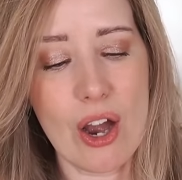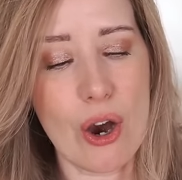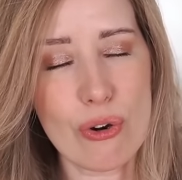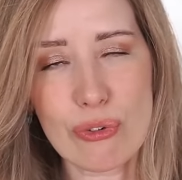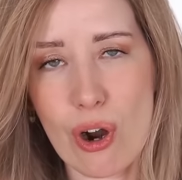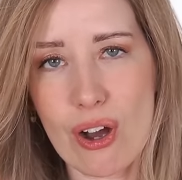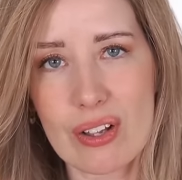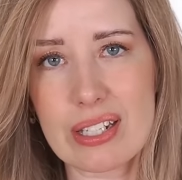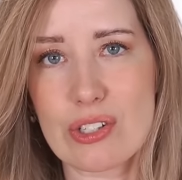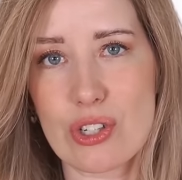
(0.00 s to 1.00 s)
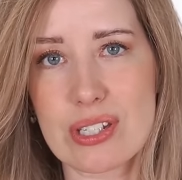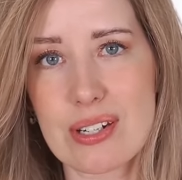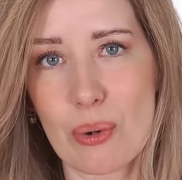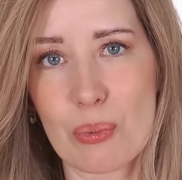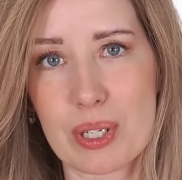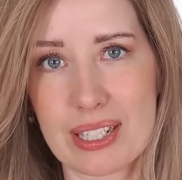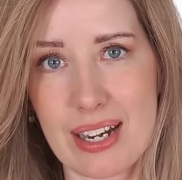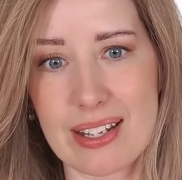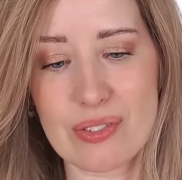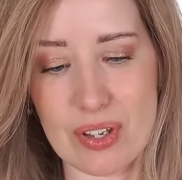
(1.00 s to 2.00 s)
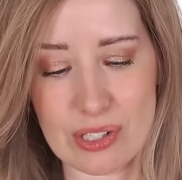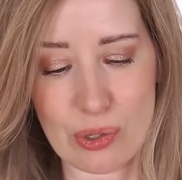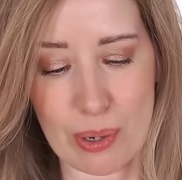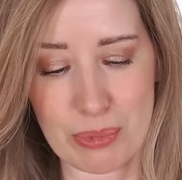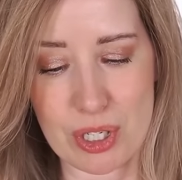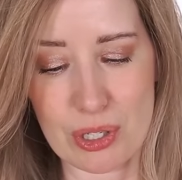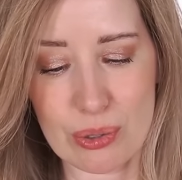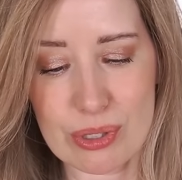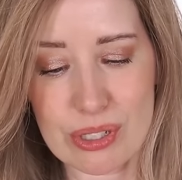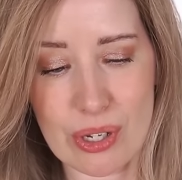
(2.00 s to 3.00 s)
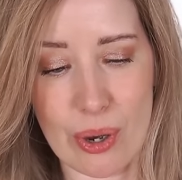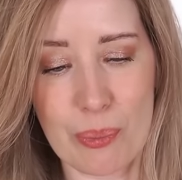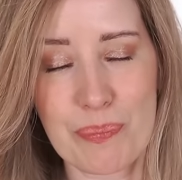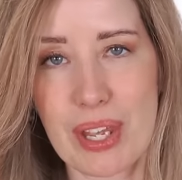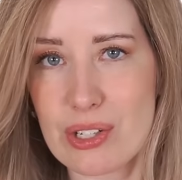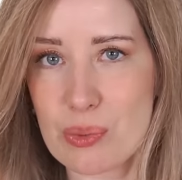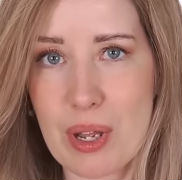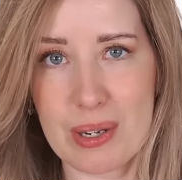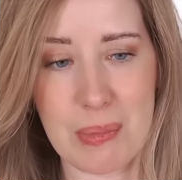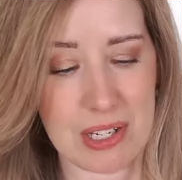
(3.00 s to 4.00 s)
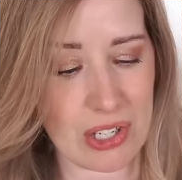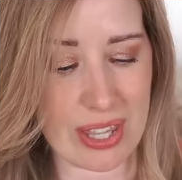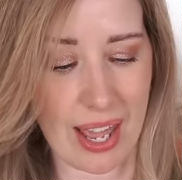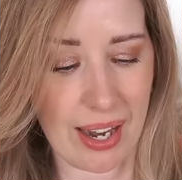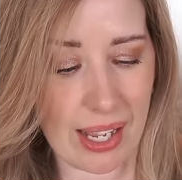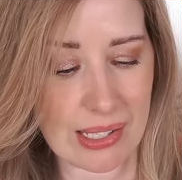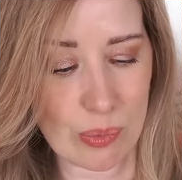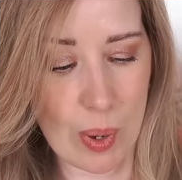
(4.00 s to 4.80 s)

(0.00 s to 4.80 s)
Overall, it's just a really nice face scrub to use, so I just wanted to mention that as